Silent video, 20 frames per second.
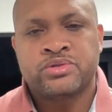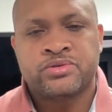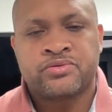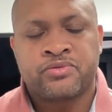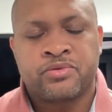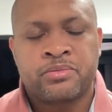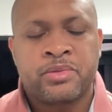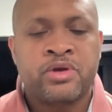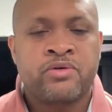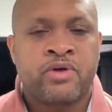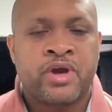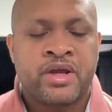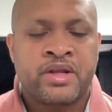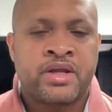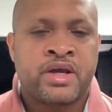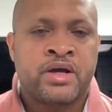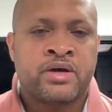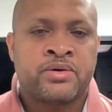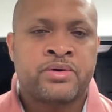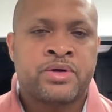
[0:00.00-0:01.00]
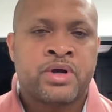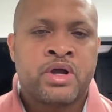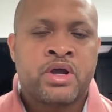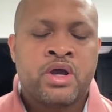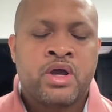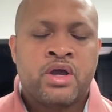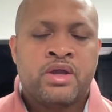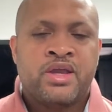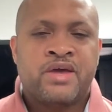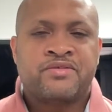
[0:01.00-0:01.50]
And for me right now,
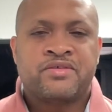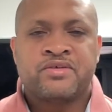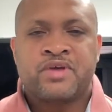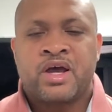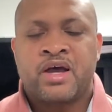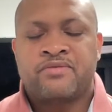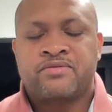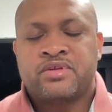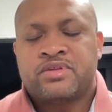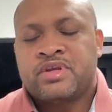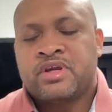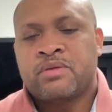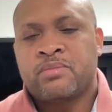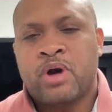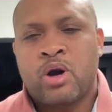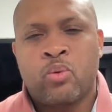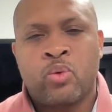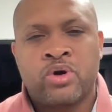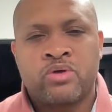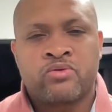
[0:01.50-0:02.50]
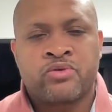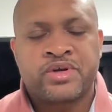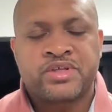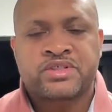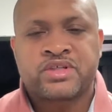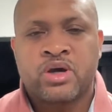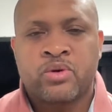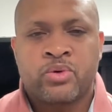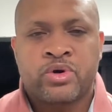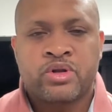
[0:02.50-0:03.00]
you have to think about what
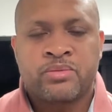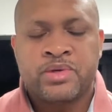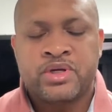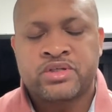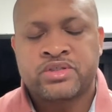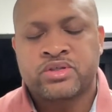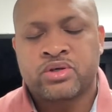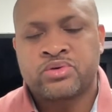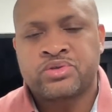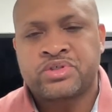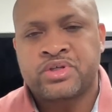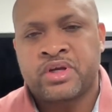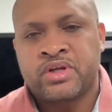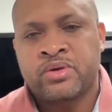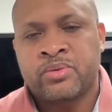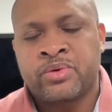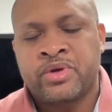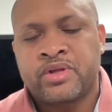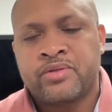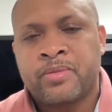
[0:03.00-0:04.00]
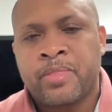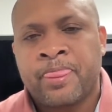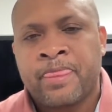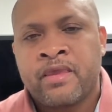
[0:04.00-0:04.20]
risk I want to be associated with.